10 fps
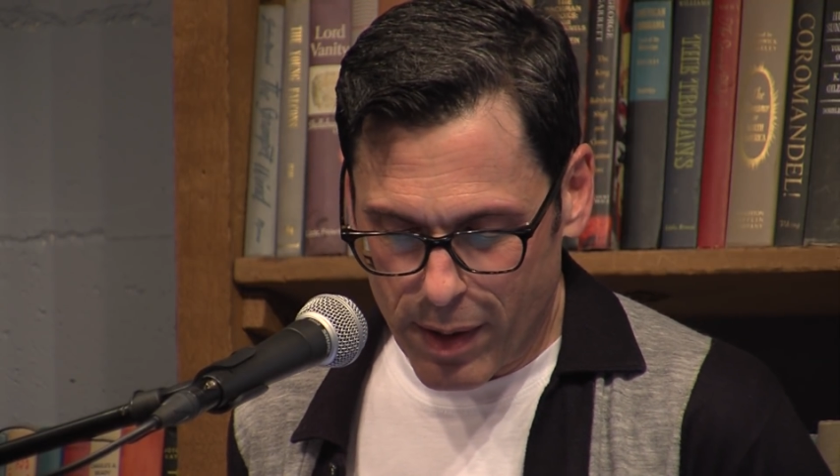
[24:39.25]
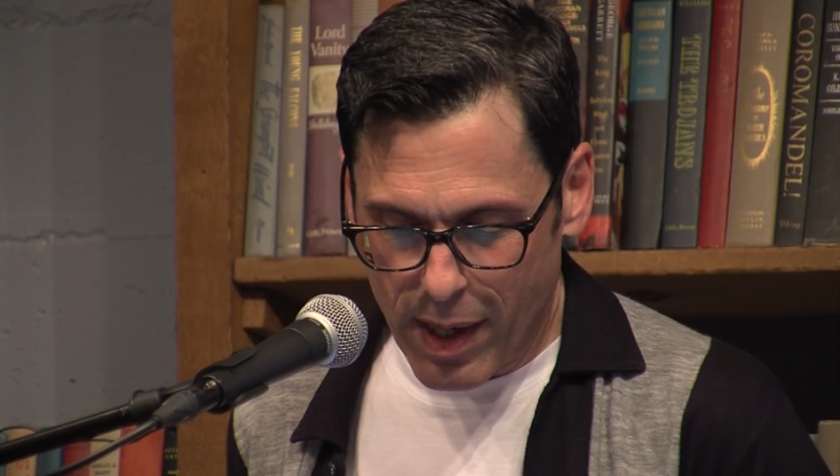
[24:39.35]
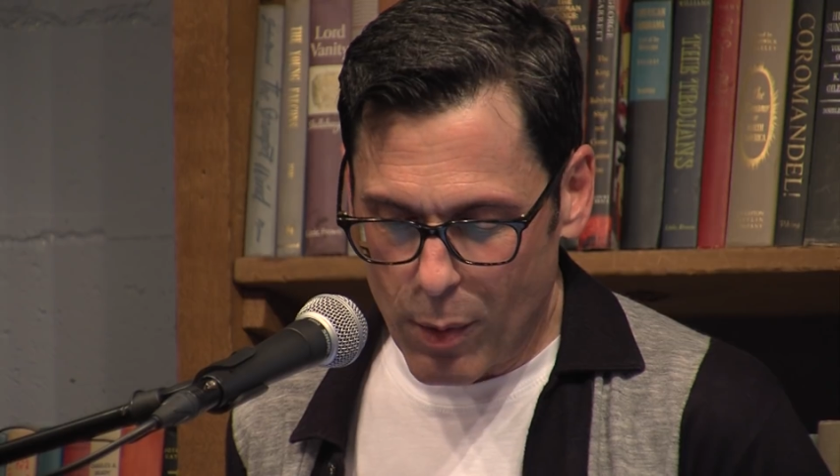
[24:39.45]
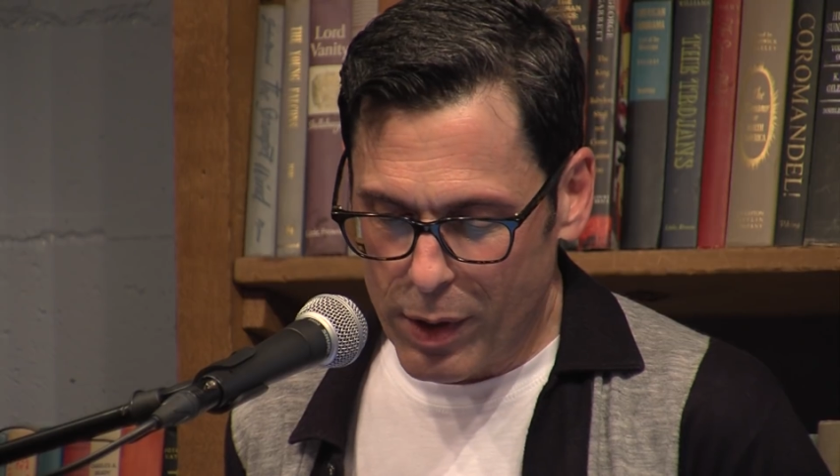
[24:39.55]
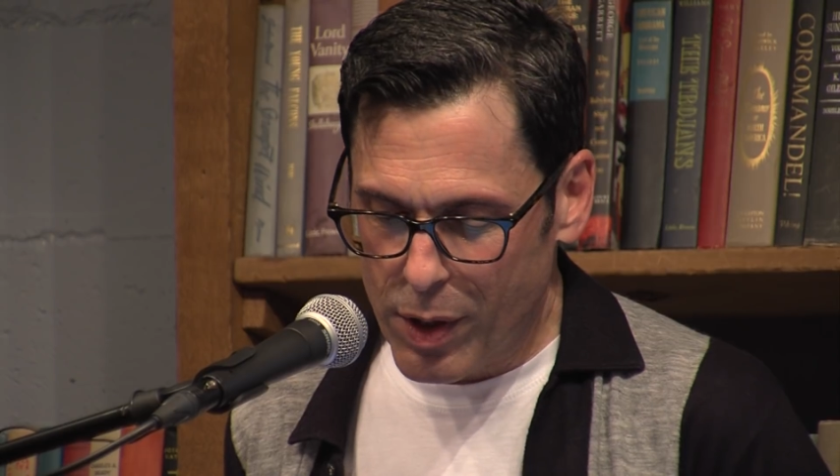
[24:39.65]

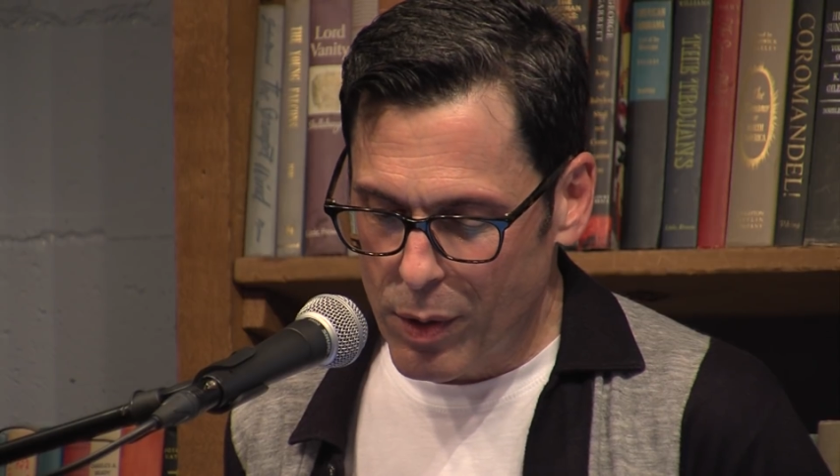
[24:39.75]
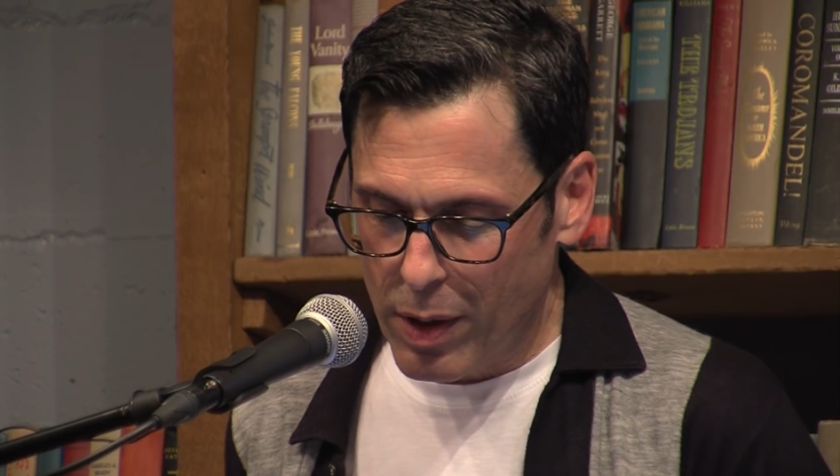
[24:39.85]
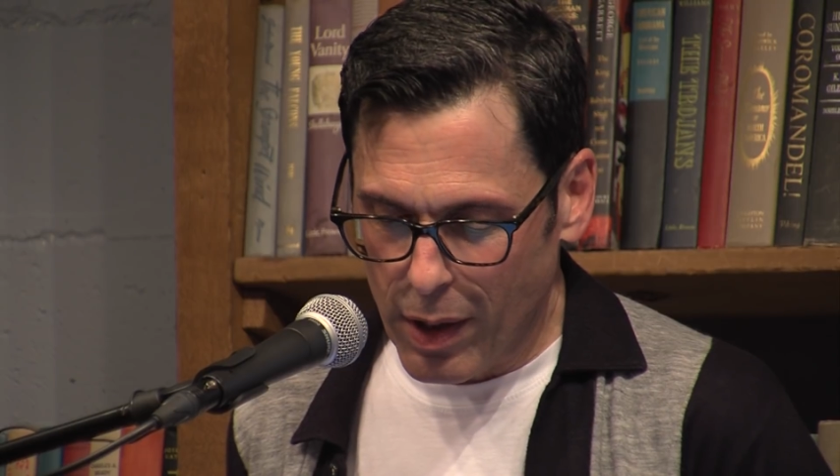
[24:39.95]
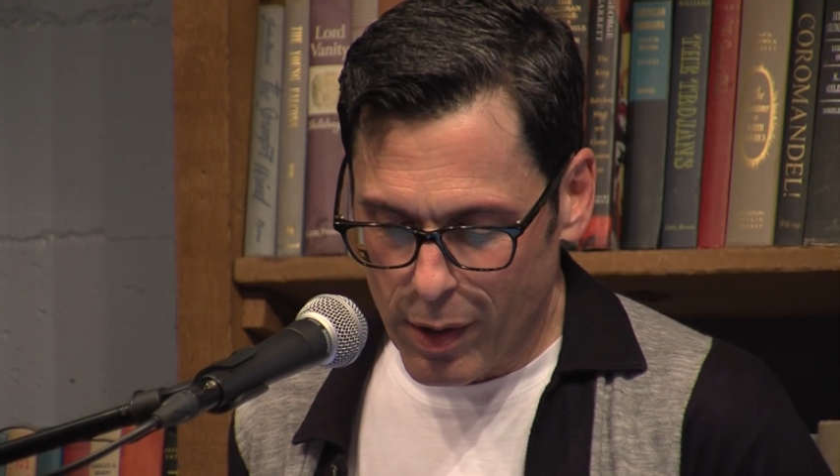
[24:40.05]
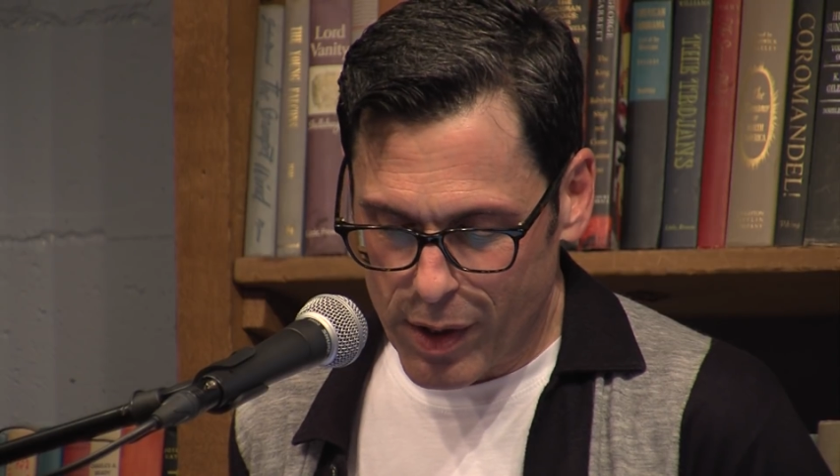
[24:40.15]
They were too
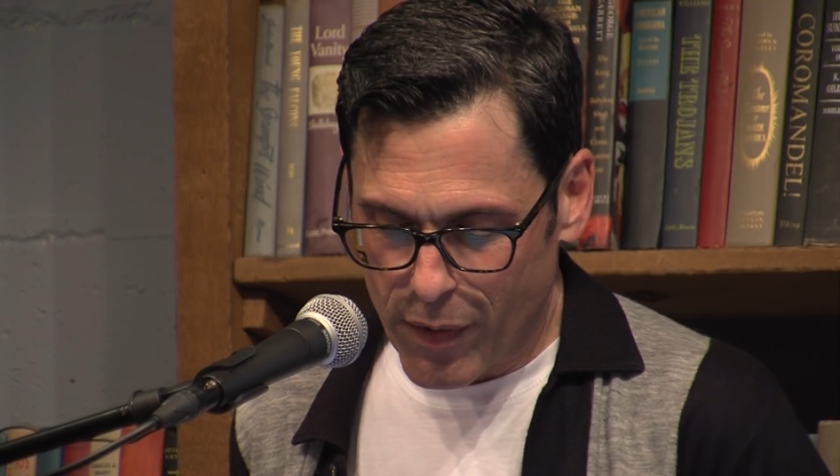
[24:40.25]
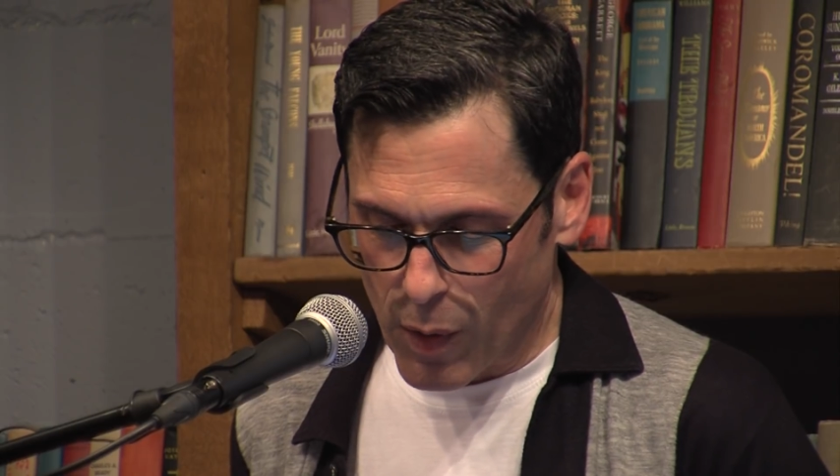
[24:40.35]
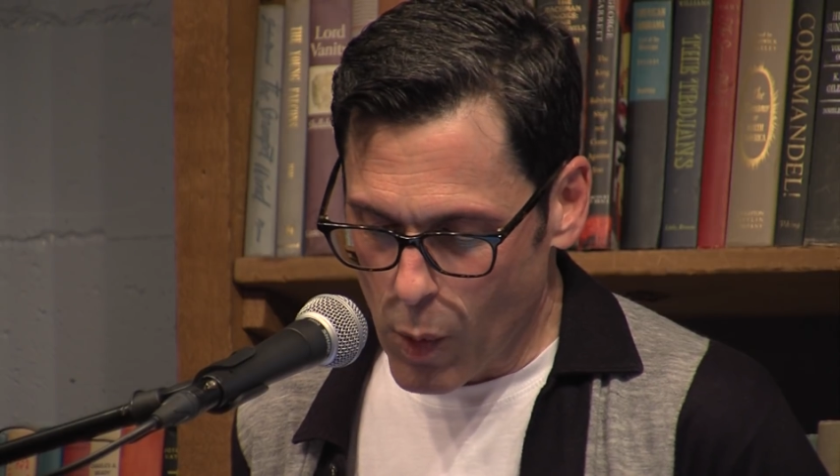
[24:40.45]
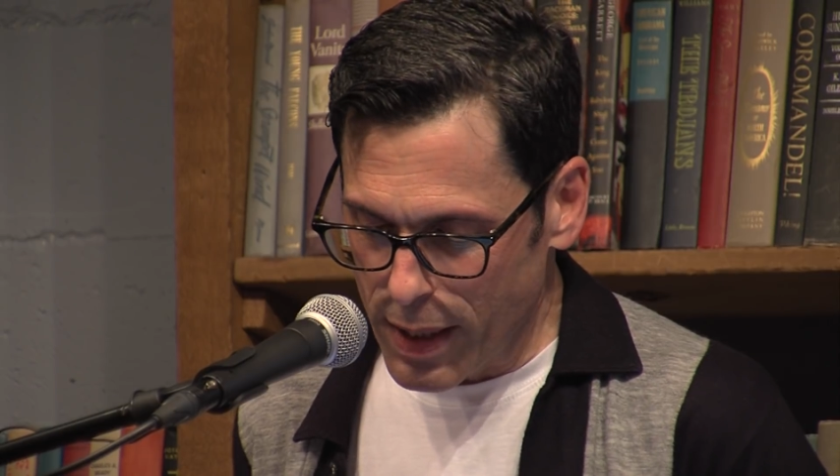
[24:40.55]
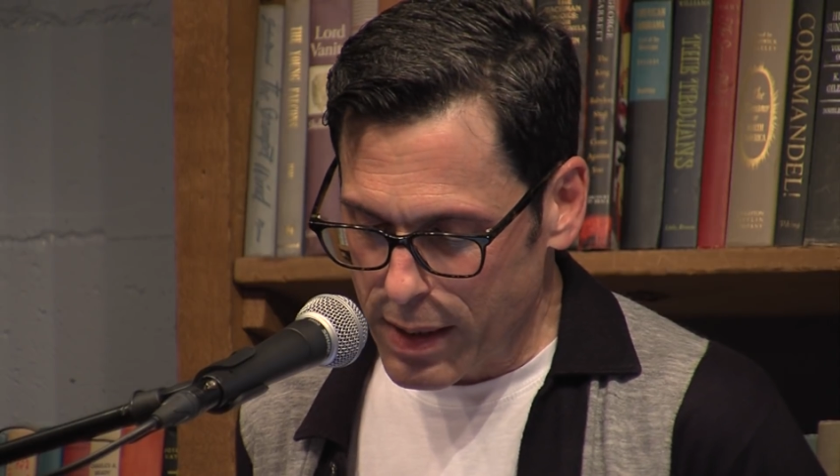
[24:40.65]
close for one